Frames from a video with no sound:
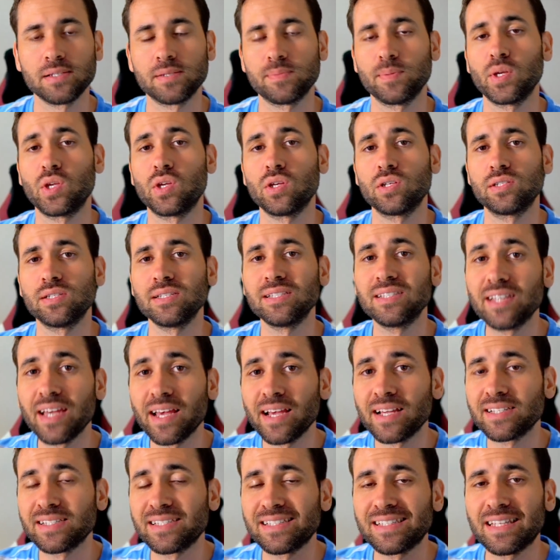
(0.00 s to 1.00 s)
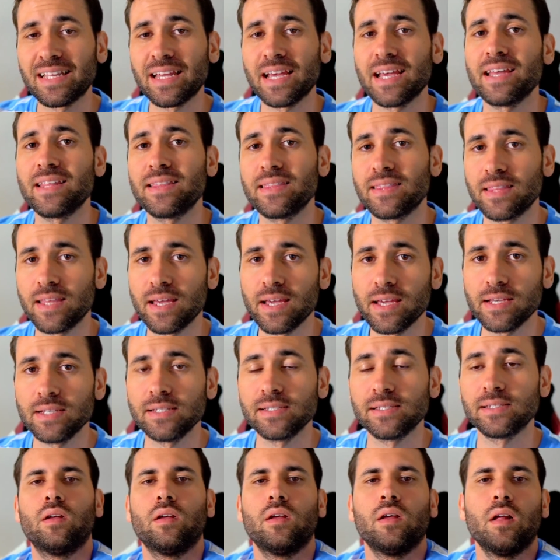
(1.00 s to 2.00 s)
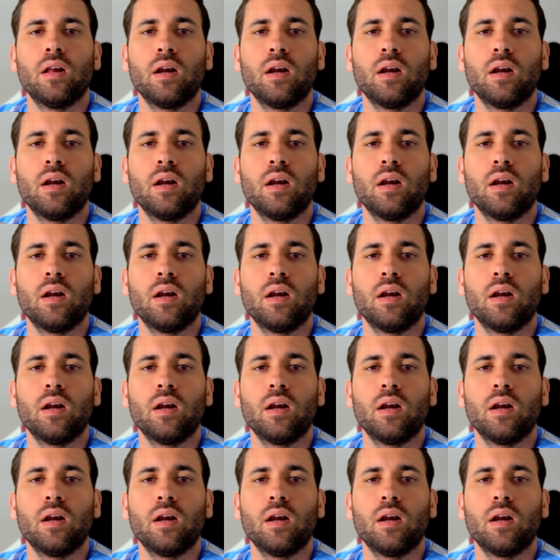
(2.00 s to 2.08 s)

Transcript: because it takes ten days.